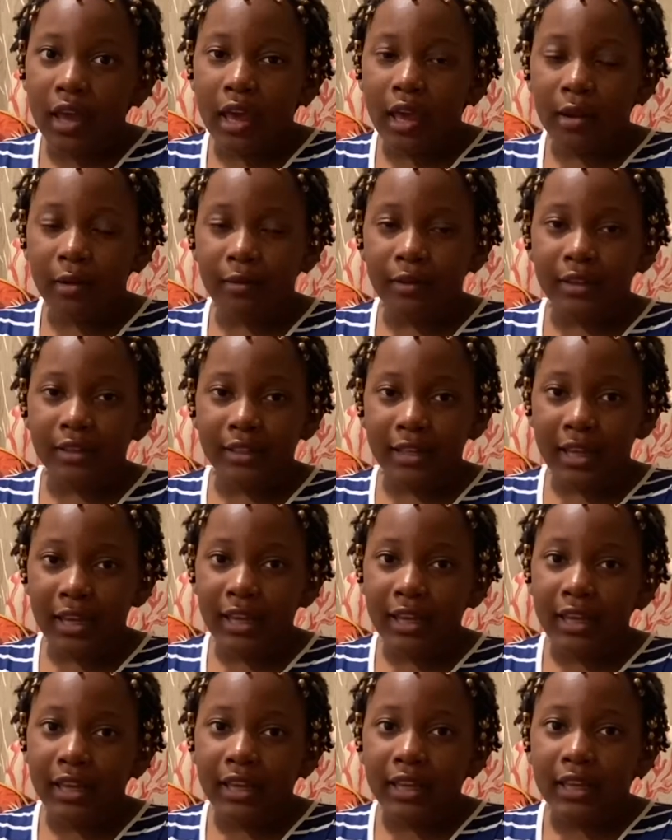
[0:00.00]
and one
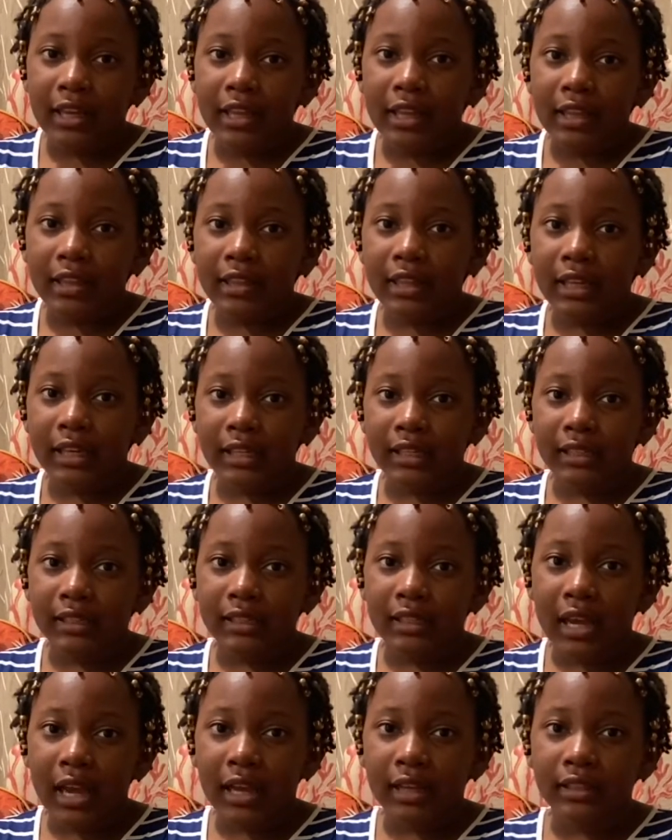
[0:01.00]
day they
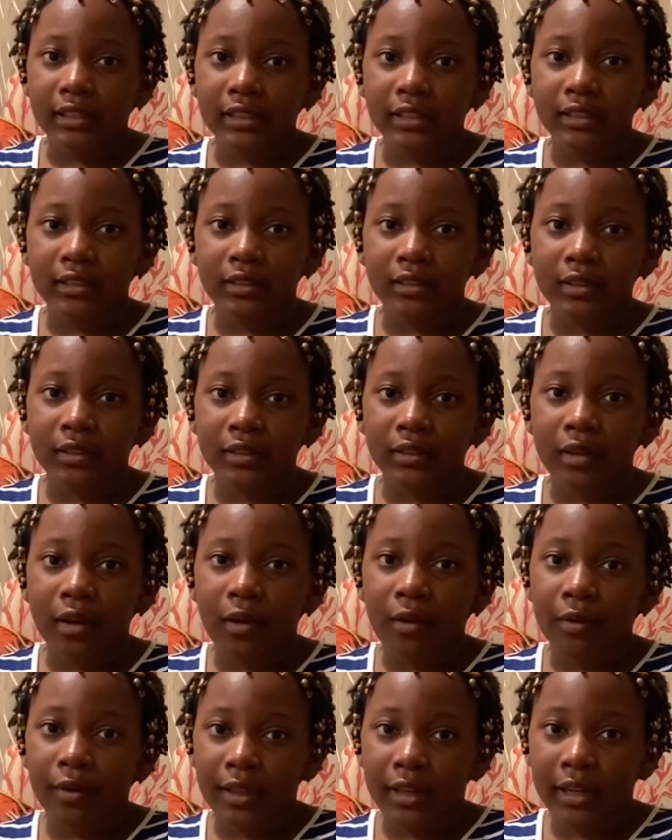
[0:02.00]
decided to
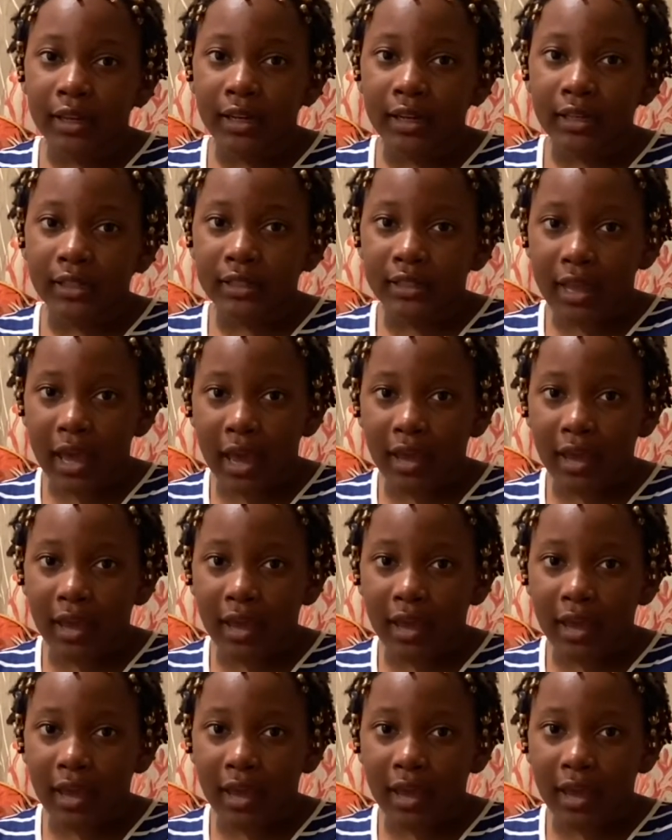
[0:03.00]
go in and attack.